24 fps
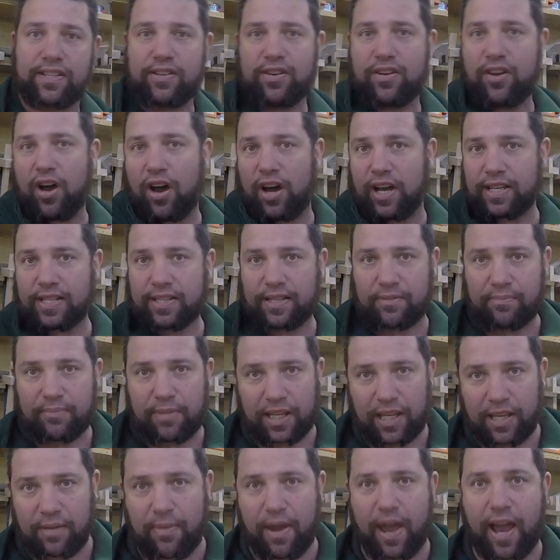nice and
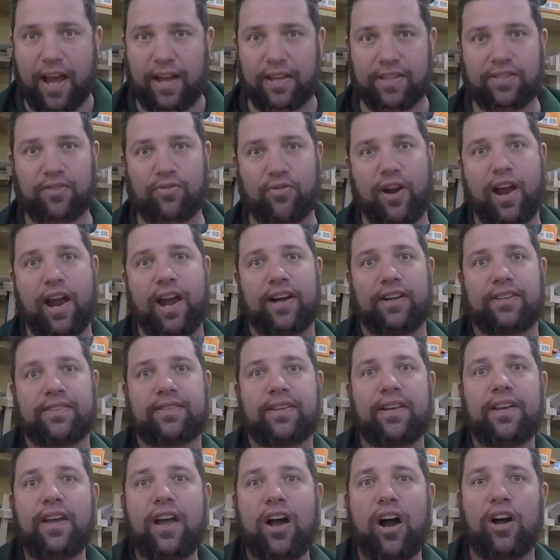Mickey Mouse, grouse,
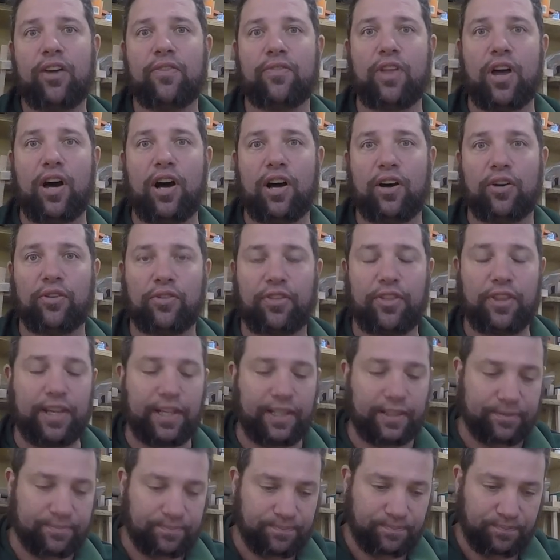over the whole
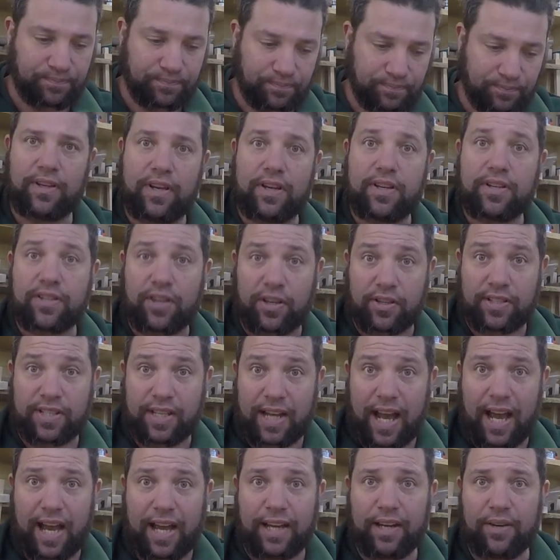thing. So
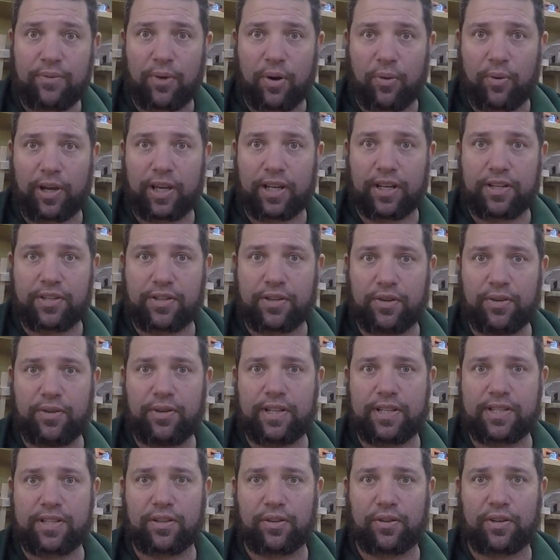today what we're going to do
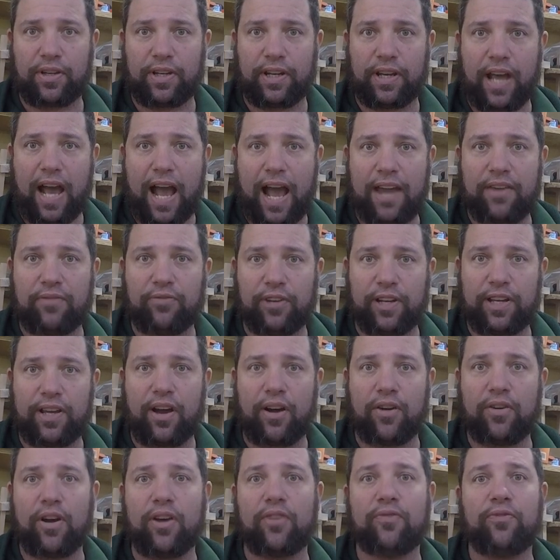is look at a
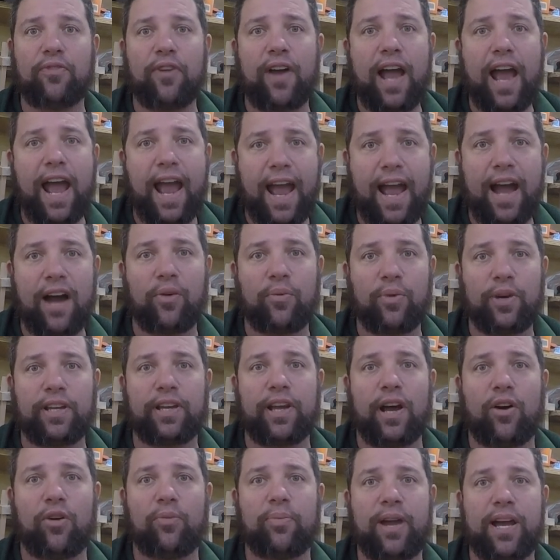video of how we
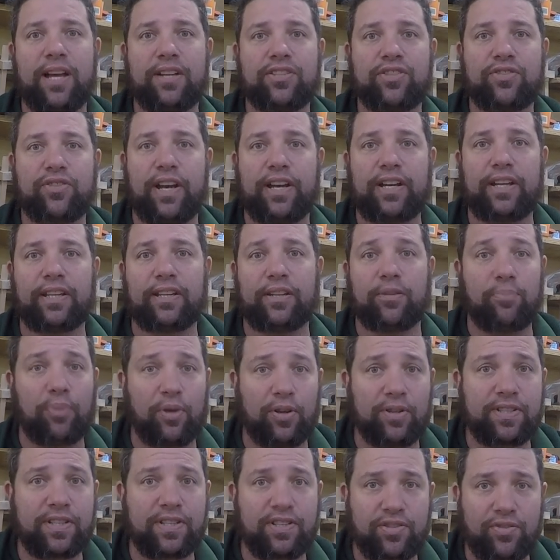go about straightening the
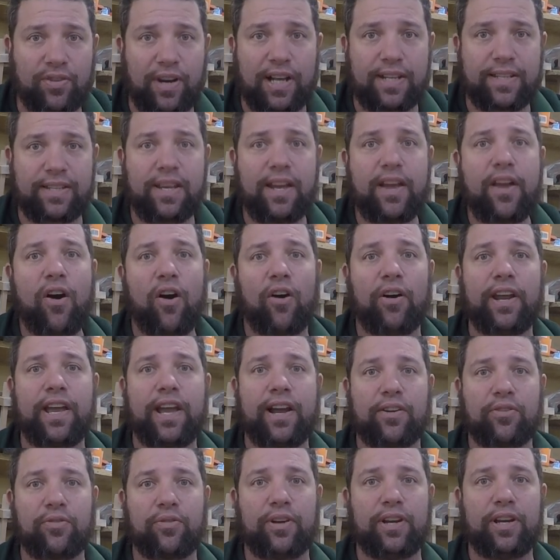posistruts on
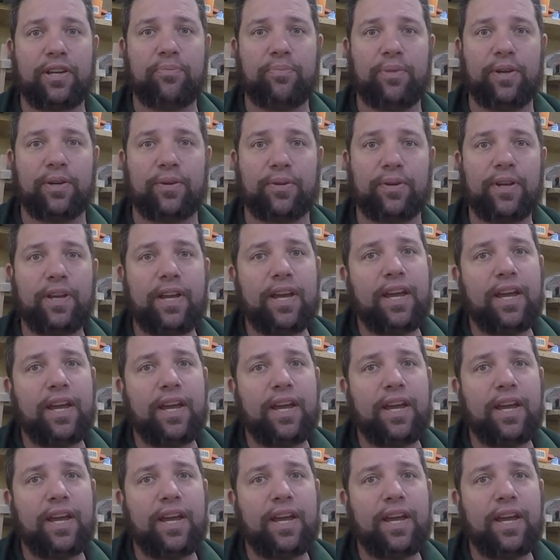our green build.